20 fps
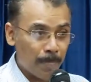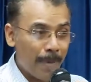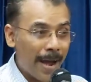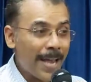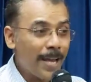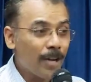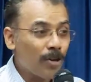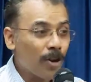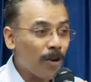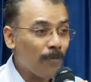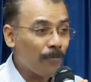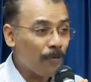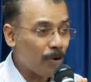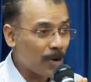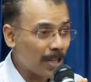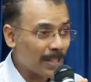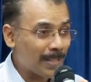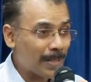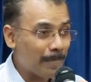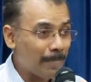
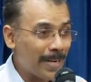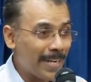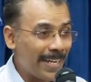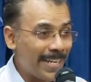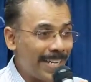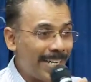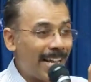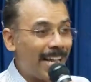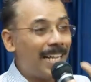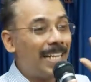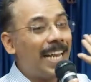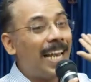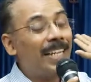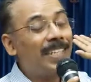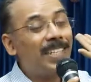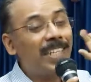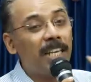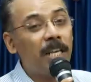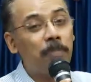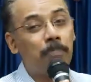Microphone is a media,
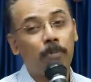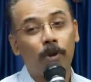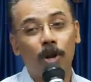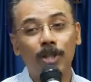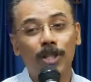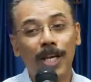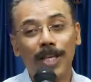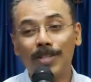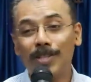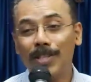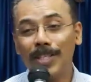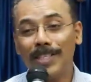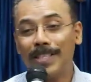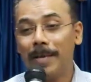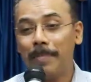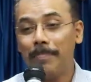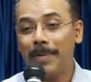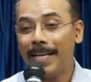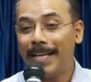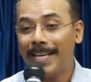LCD projector is
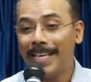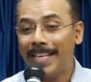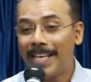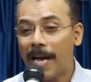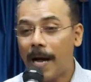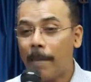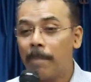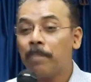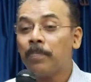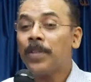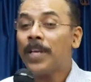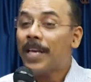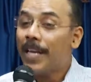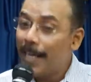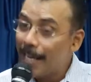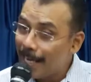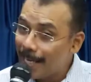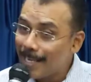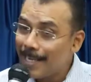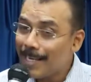a media,
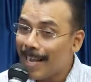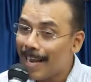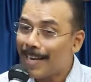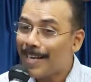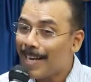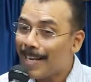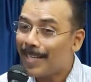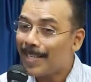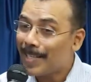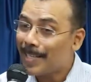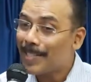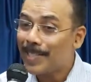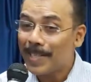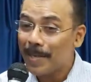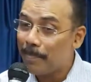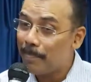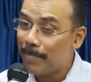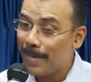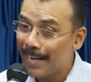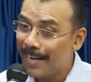internet is
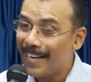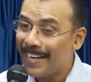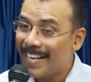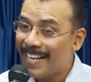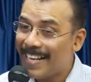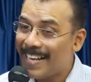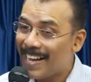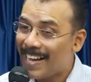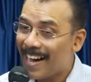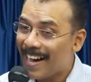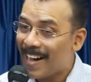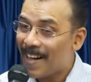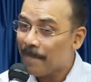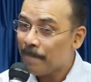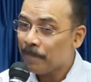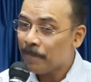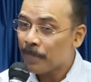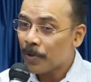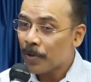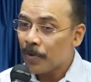a media.
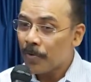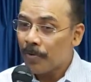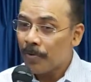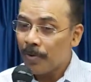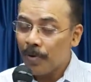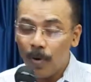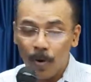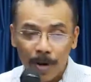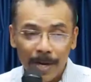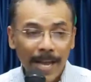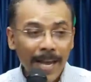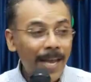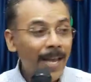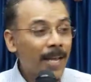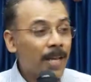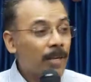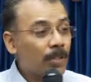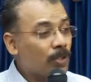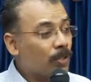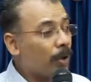Okay,
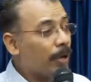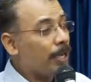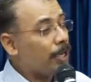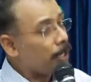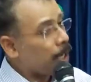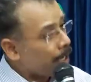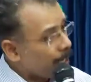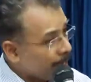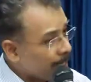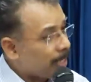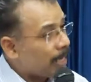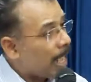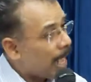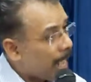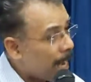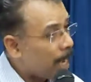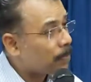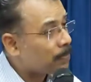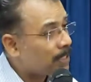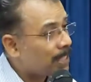so internet
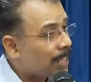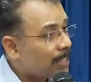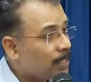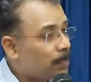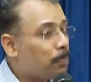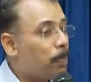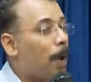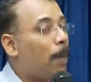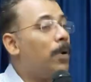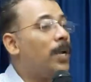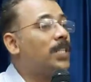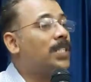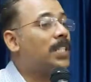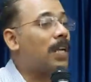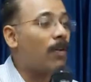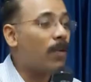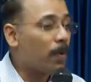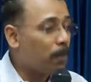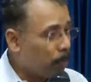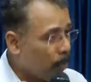helps us publish
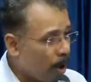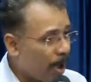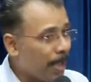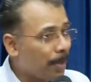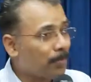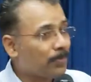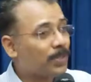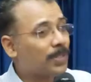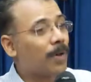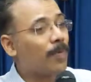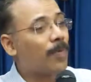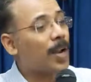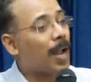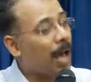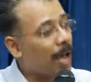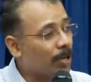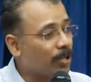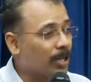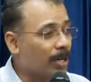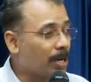our poems, our
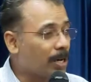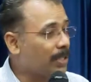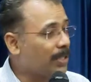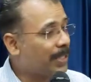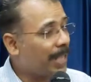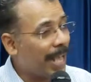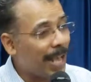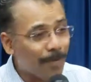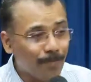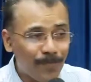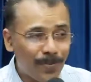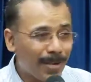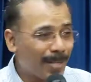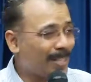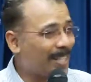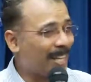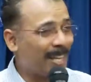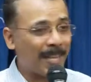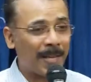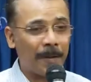articles,
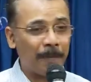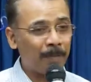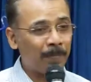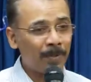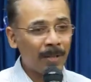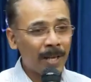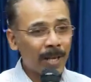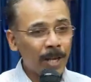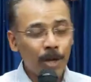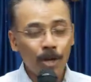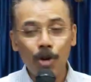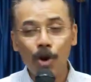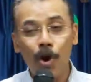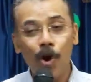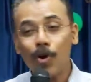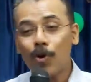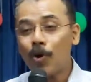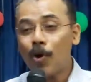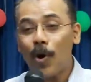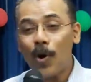everything.
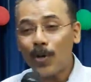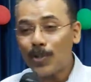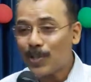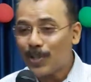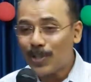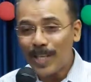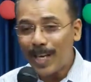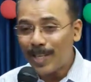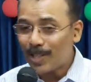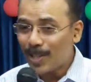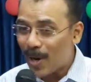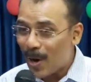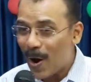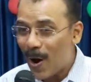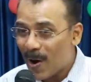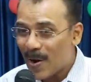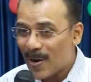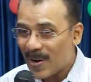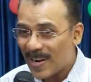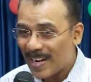No cost at
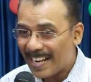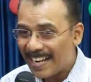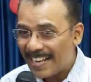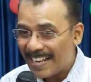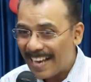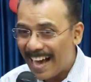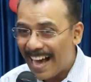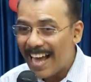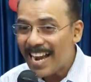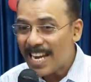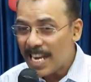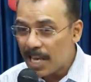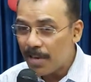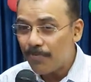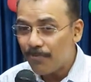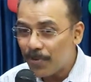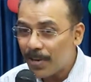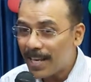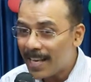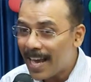all. And
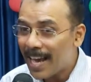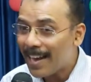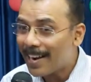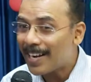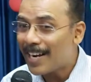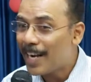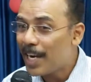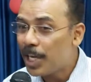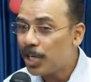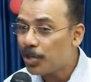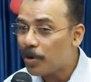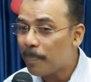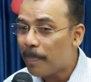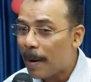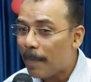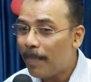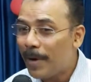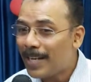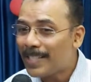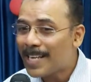if we are ready to
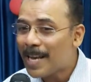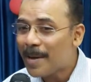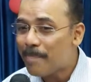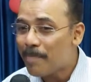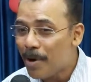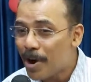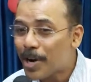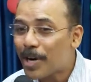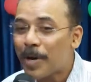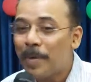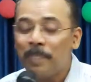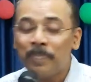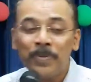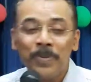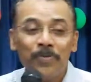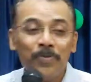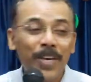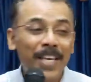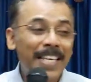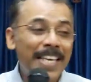publish a book,
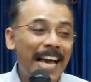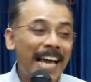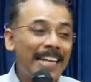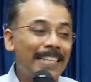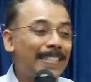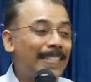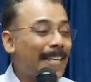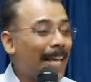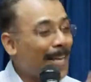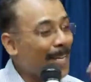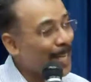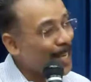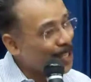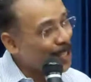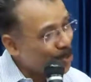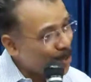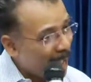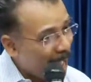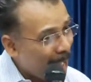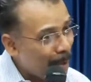we can send
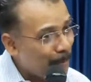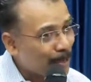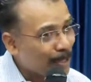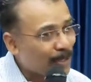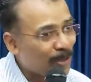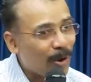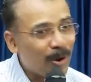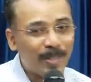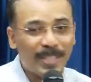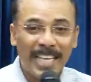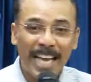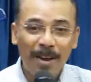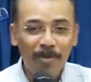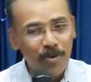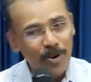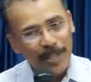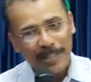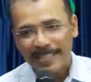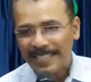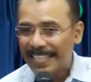it to Amazon, they
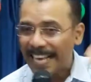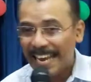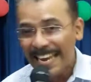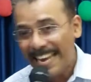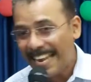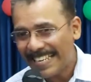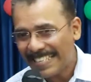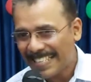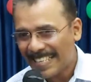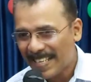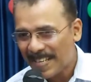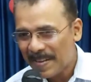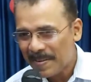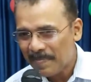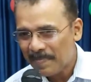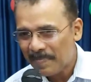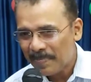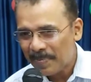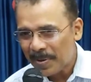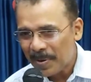would sell it.
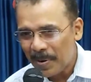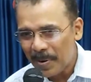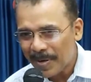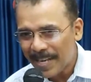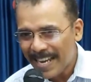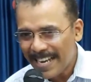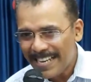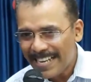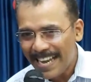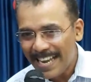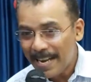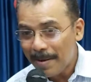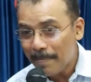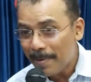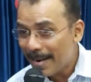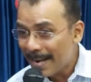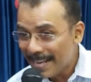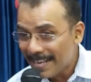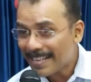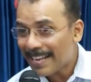Okay,
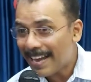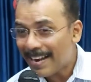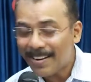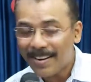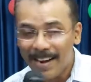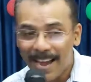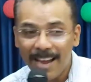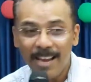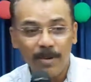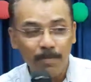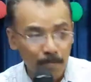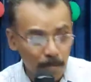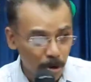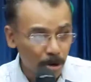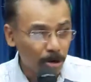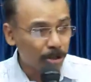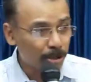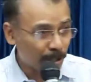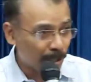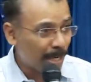anybody can write
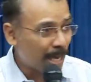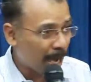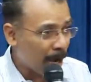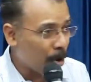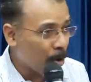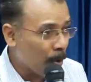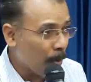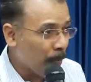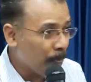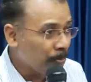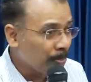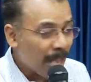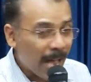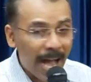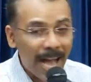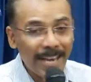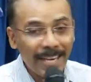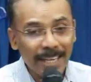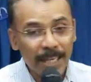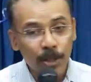books now,
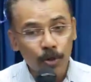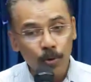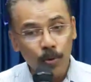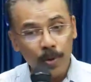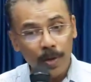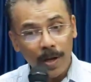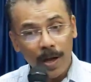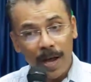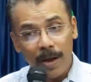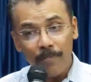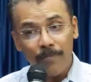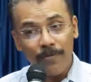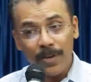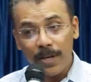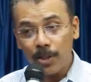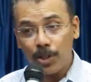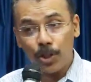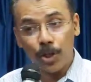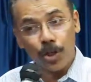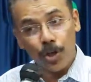and it would,
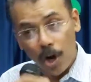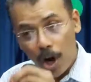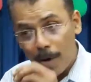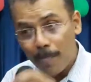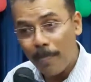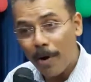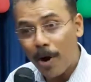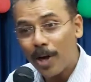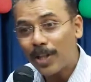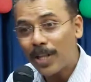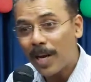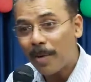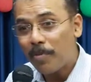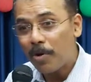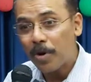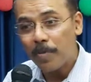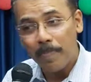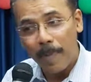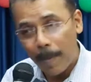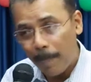we should not bother
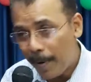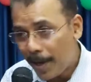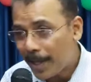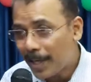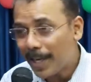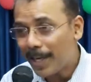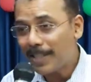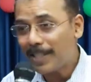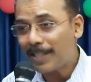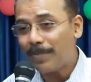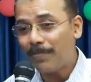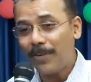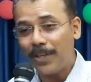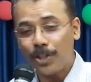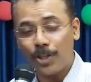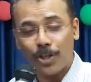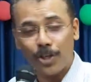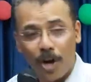about publication, we should